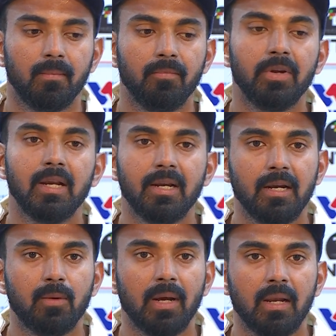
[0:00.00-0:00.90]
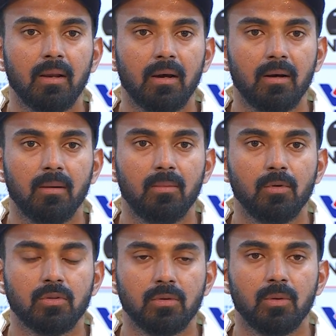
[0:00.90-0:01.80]
really did well,
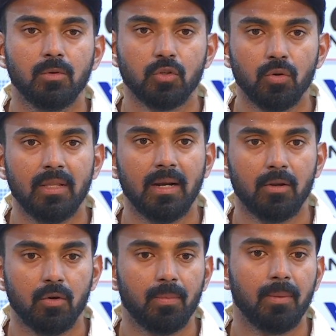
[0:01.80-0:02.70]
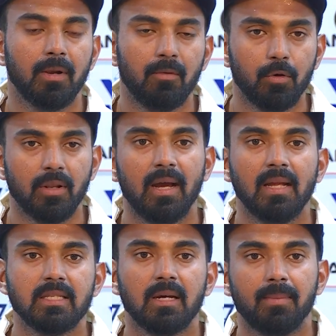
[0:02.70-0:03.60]
was good that, you know, people have put their
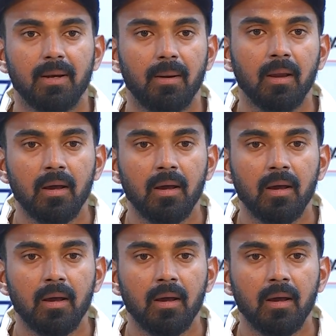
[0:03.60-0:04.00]
hands up and